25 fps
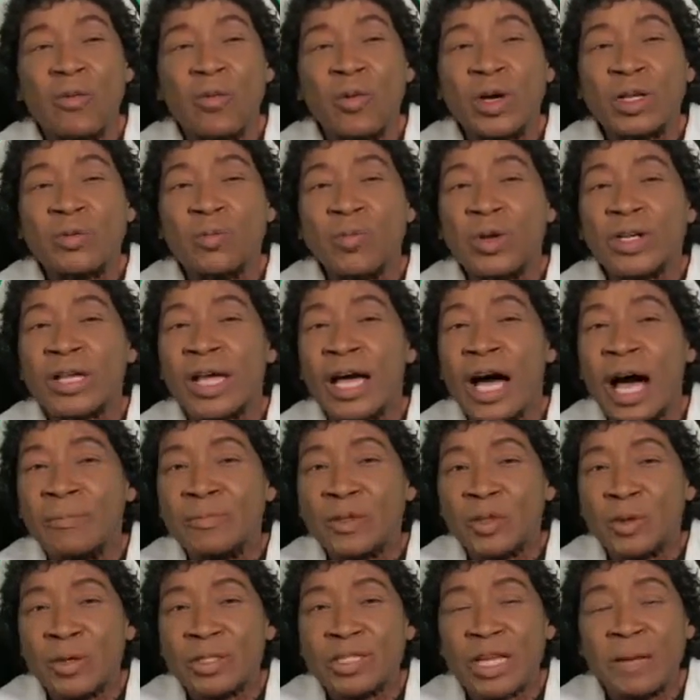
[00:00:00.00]
would, would
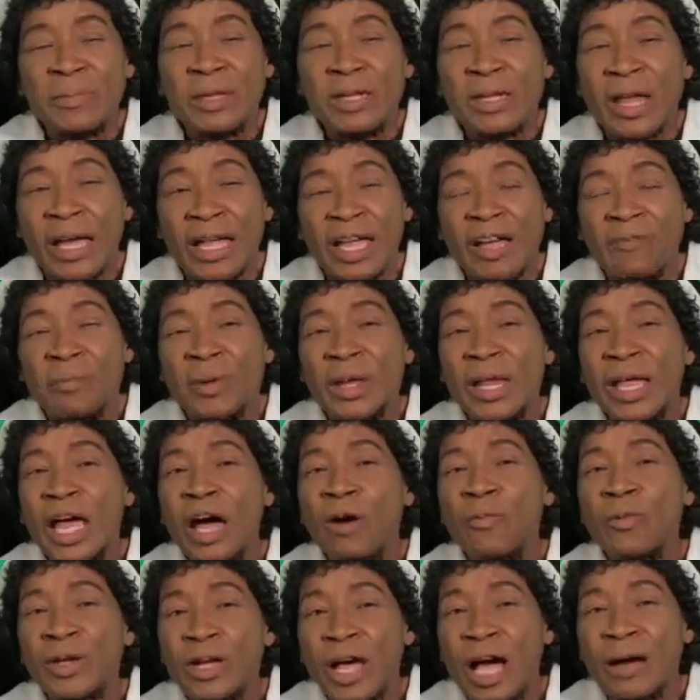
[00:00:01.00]
come to us. I mean, not help, but
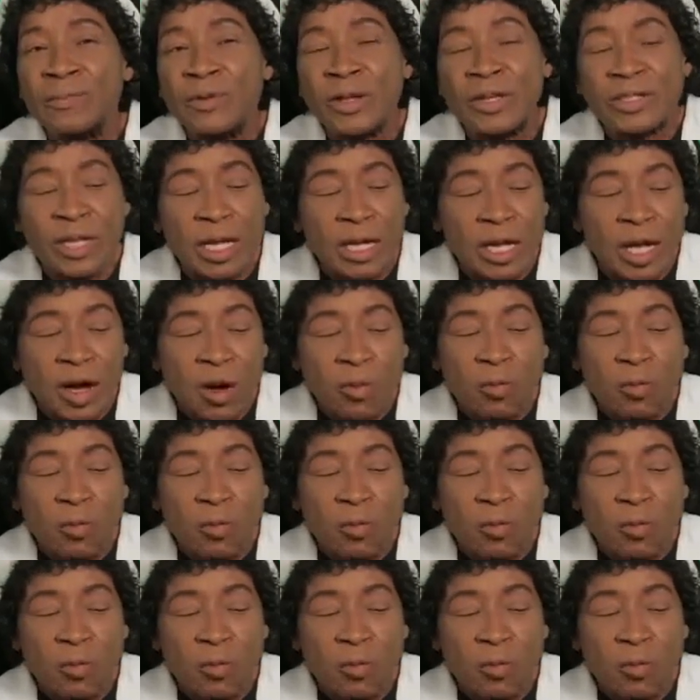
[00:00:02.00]
help would come to us.